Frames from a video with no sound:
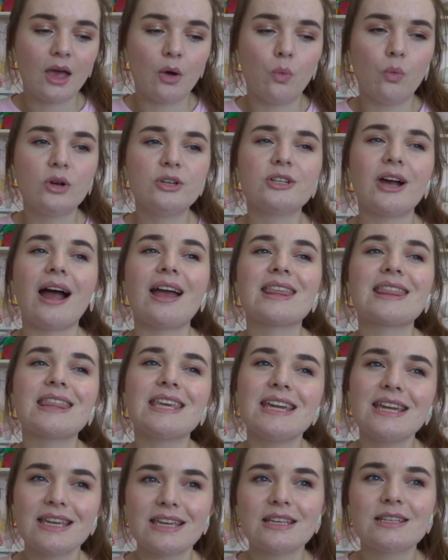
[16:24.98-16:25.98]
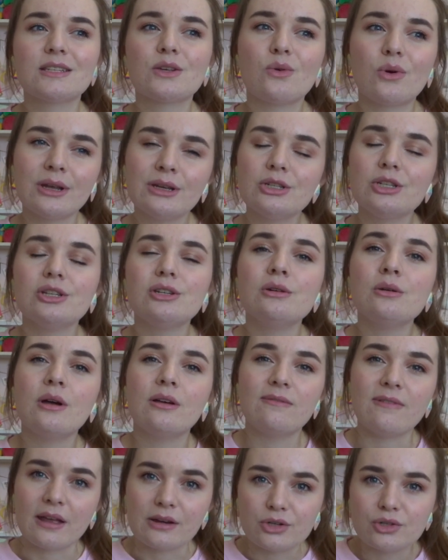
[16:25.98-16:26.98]
Which I think is going to
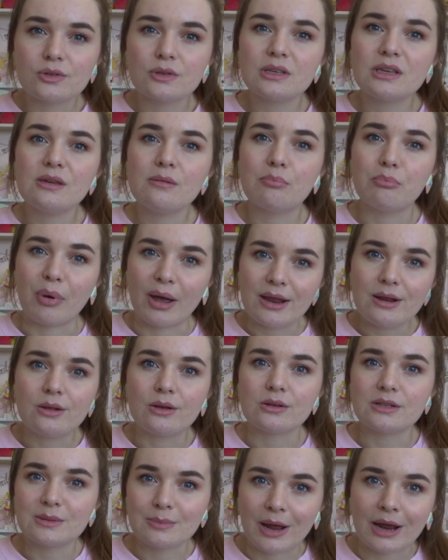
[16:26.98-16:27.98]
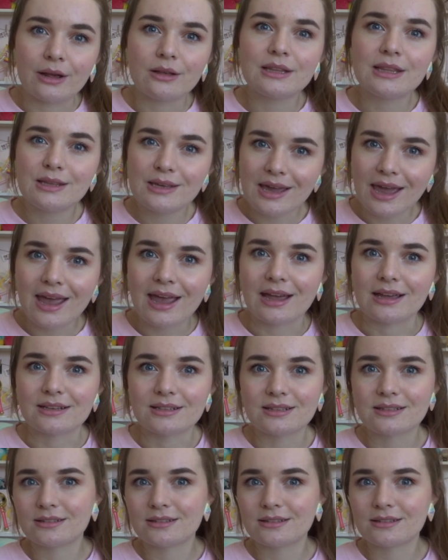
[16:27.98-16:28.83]
eventually bite Good Smile in the ass.